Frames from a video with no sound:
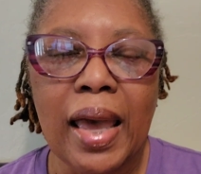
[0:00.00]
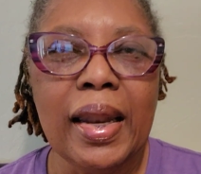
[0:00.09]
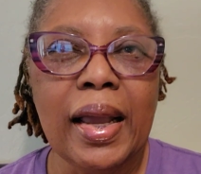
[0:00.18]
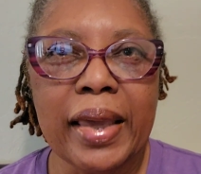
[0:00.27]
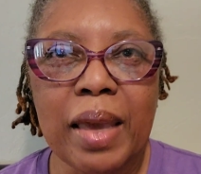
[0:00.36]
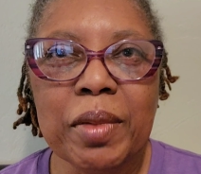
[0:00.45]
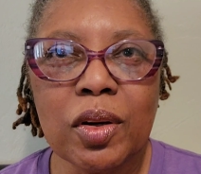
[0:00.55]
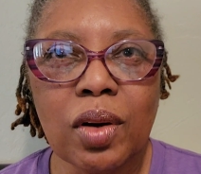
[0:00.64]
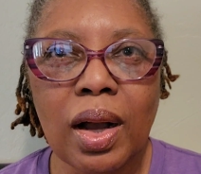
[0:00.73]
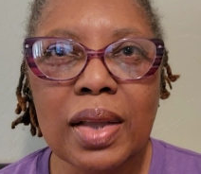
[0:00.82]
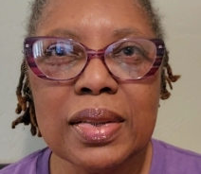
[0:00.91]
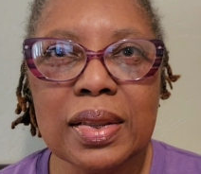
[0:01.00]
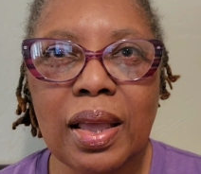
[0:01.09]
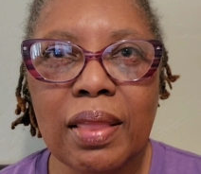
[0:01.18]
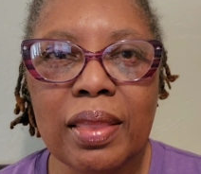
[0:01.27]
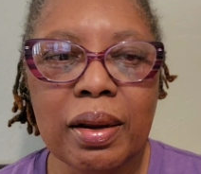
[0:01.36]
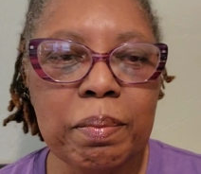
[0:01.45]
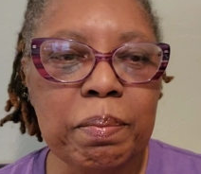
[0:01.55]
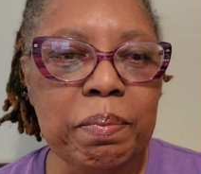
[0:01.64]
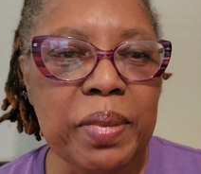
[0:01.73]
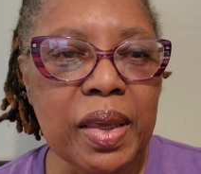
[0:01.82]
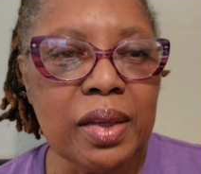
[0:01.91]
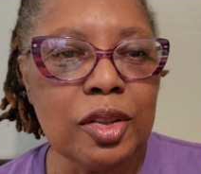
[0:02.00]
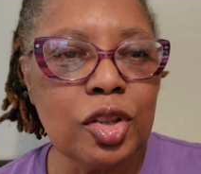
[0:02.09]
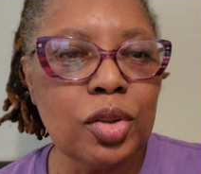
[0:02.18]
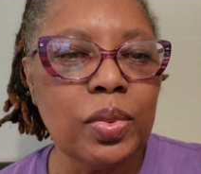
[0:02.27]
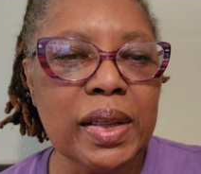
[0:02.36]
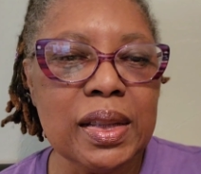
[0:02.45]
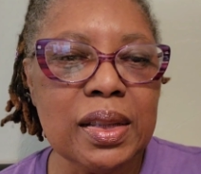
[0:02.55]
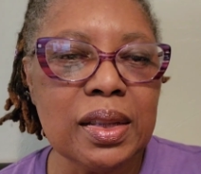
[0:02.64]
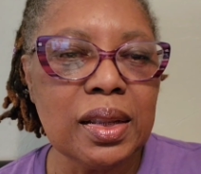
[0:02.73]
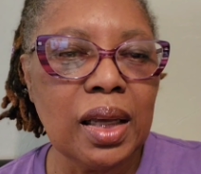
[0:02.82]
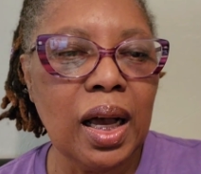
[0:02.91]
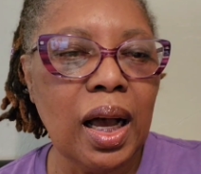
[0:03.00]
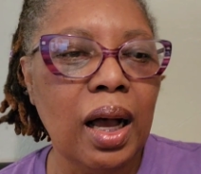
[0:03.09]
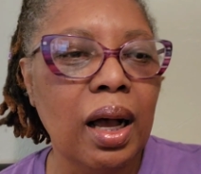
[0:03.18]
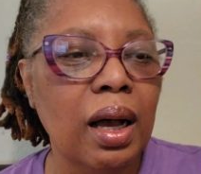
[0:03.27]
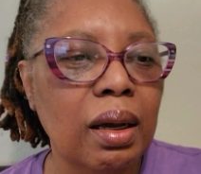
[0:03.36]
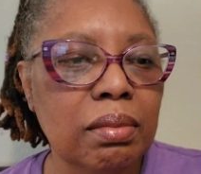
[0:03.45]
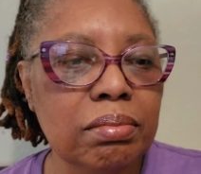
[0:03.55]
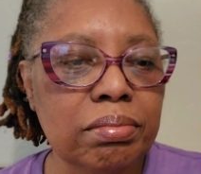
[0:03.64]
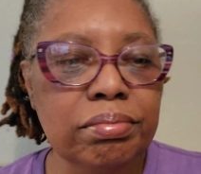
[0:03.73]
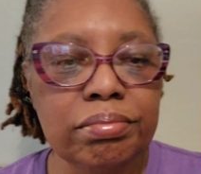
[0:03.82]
and I came across their big twist, what